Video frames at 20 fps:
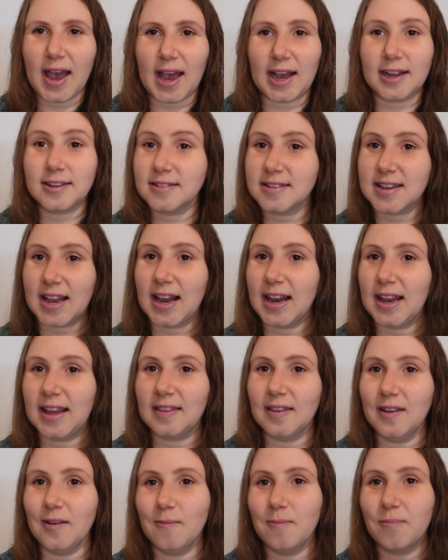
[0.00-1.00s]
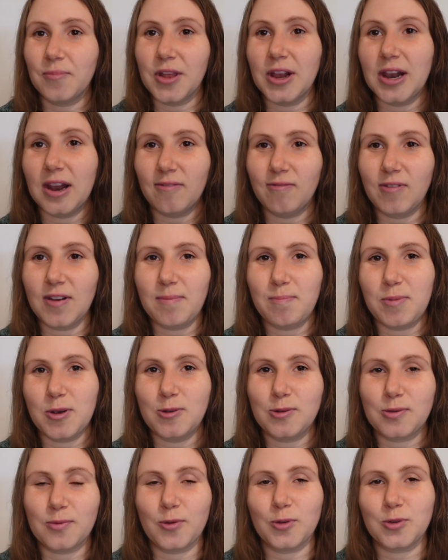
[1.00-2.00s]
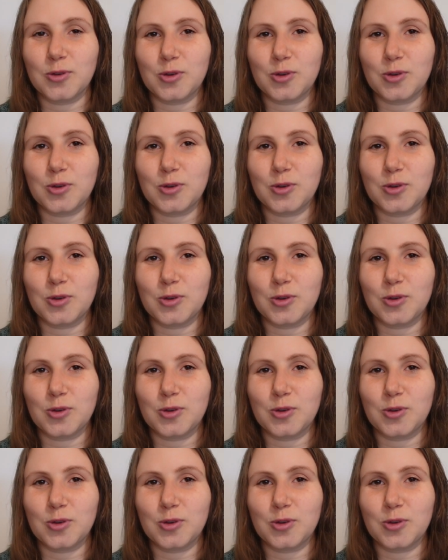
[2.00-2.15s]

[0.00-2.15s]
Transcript: and telling them the lovely, beautiful